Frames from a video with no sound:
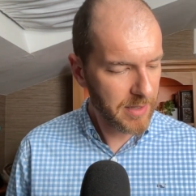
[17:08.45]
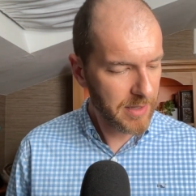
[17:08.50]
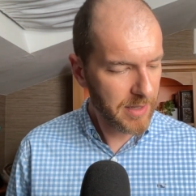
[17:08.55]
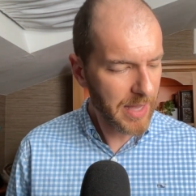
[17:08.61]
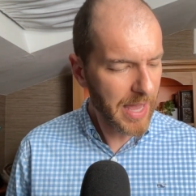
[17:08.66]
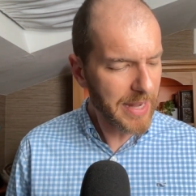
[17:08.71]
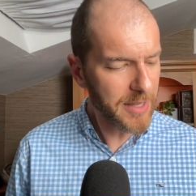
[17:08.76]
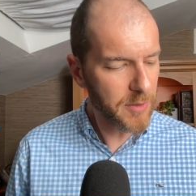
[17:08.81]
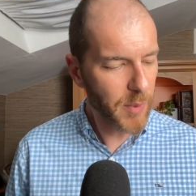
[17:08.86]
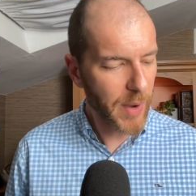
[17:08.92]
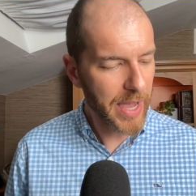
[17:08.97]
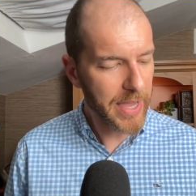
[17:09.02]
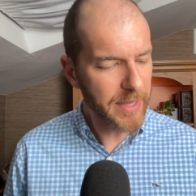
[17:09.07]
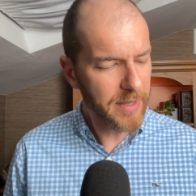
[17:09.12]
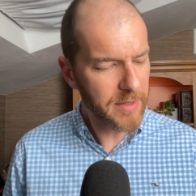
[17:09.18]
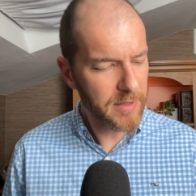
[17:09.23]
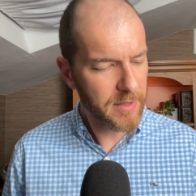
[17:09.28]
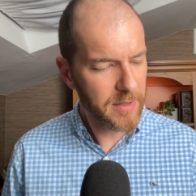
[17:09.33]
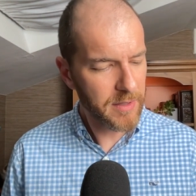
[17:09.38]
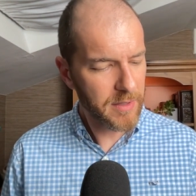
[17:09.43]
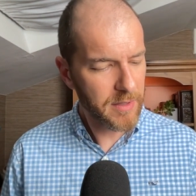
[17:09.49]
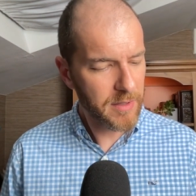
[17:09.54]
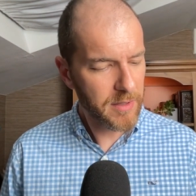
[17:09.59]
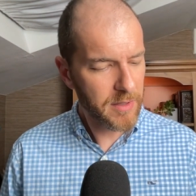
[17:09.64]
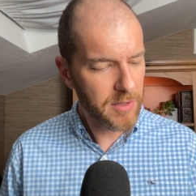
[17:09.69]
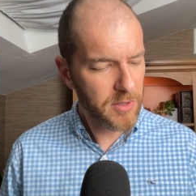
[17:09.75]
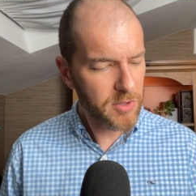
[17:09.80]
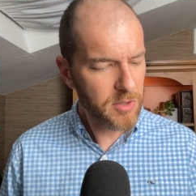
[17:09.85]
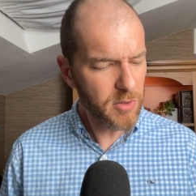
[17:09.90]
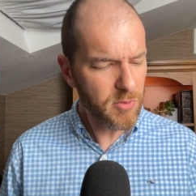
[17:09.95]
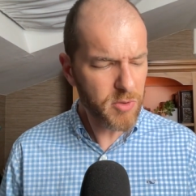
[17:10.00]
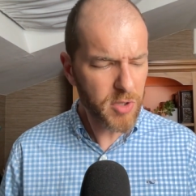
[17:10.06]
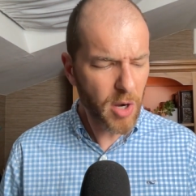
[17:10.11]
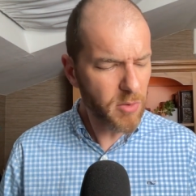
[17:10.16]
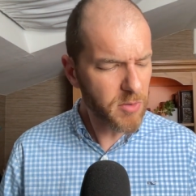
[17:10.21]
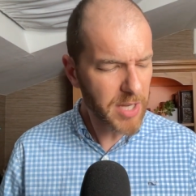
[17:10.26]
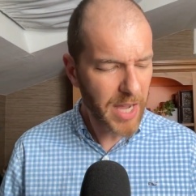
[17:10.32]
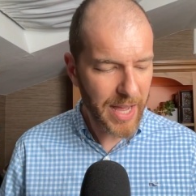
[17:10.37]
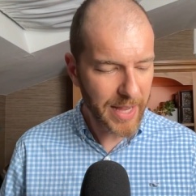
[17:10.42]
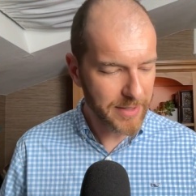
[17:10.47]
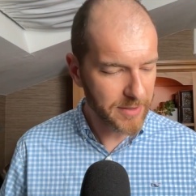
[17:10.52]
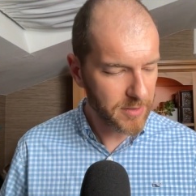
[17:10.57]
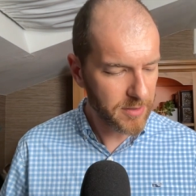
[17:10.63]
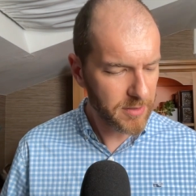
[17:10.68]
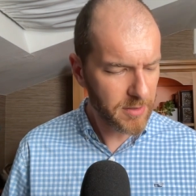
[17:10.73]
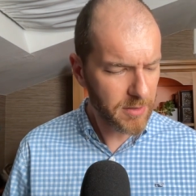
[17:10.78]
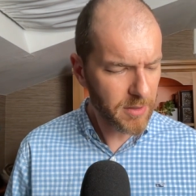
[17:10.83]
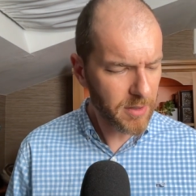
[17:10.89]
Anyway, you don't hunt,